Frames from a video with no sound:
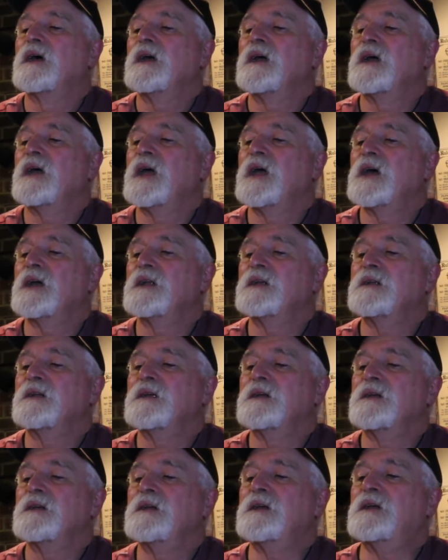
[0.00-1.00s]
And
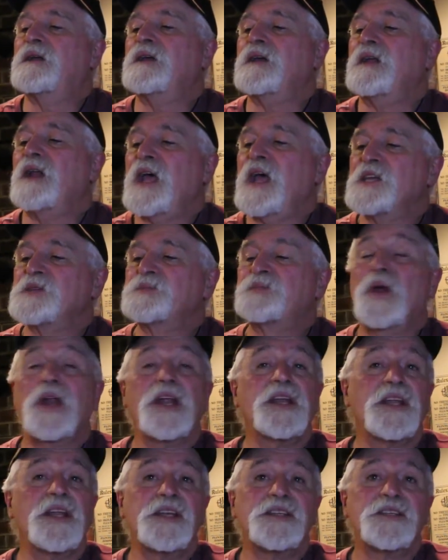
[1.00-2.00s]
it has
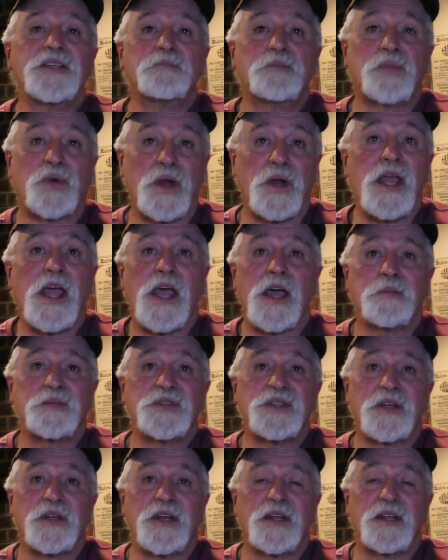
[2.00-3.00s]
pretty decent
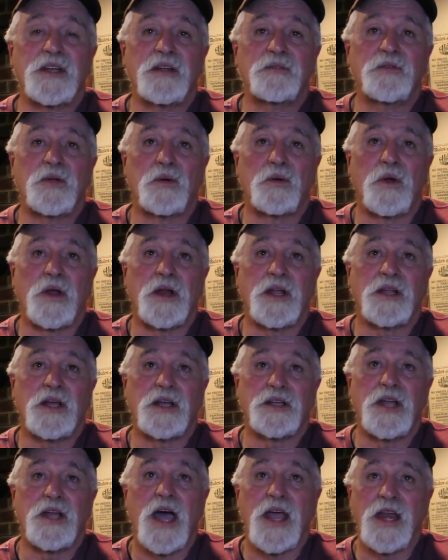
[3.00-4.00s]
preamps in it if you're running
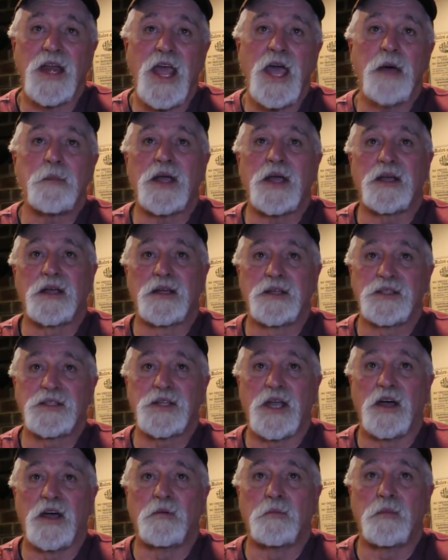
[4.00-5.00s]
a dynamic
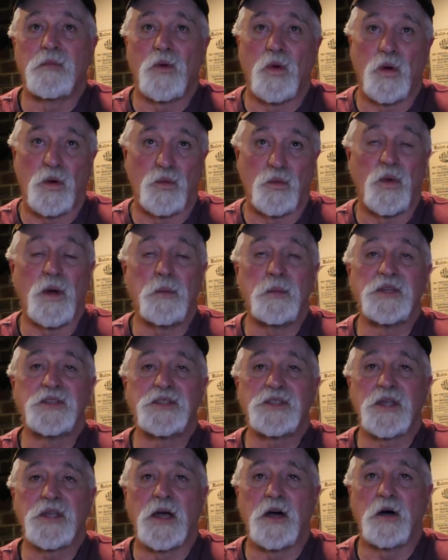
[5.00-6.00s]
style or ribbon
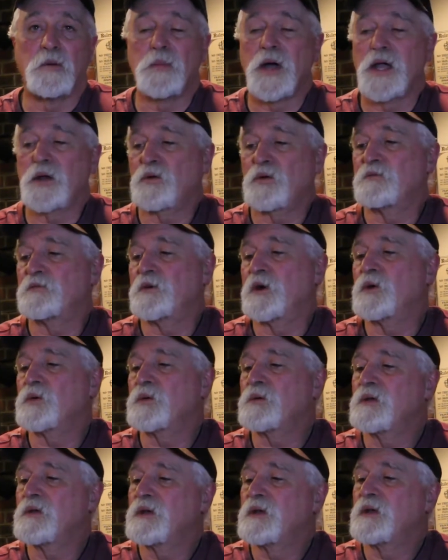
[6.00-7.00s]
style
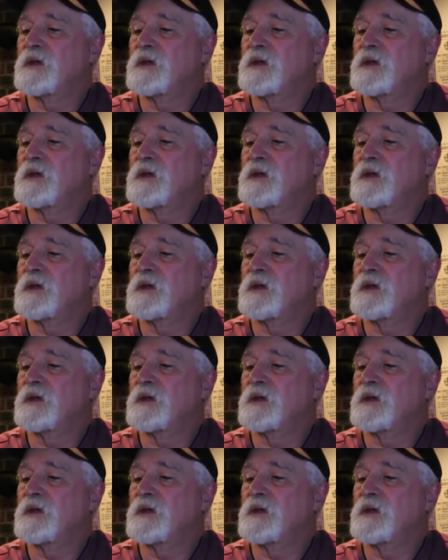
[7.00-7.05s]
microphone.